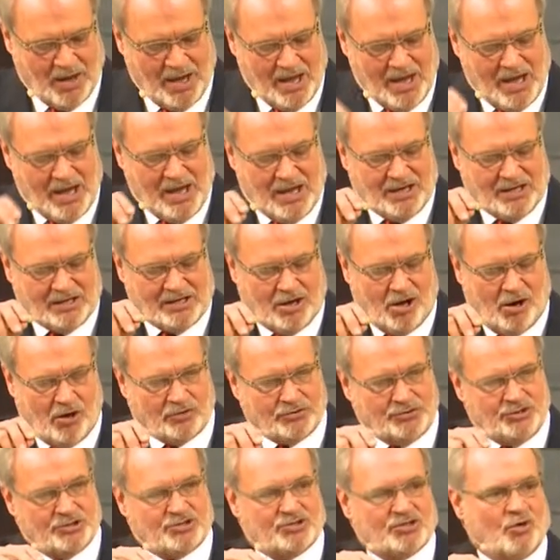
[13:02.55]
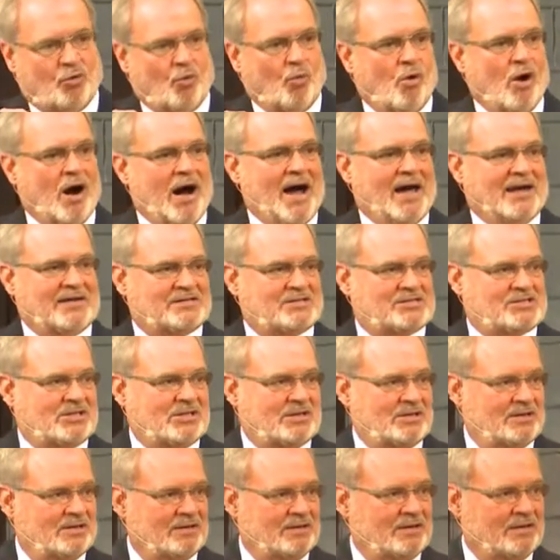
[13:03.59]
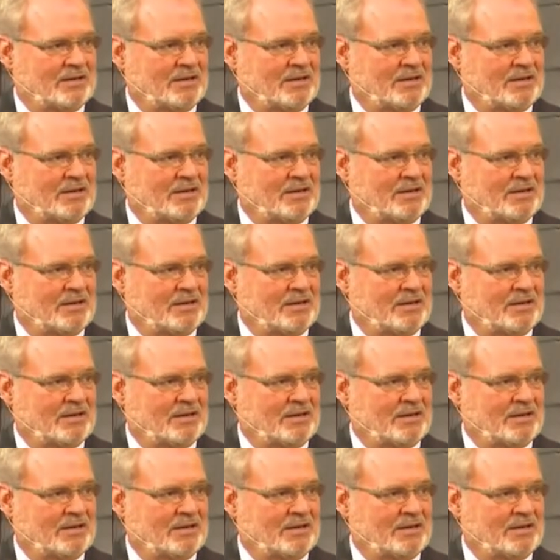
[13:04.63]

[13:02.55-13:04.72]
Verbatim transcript: through our gospel. Called you to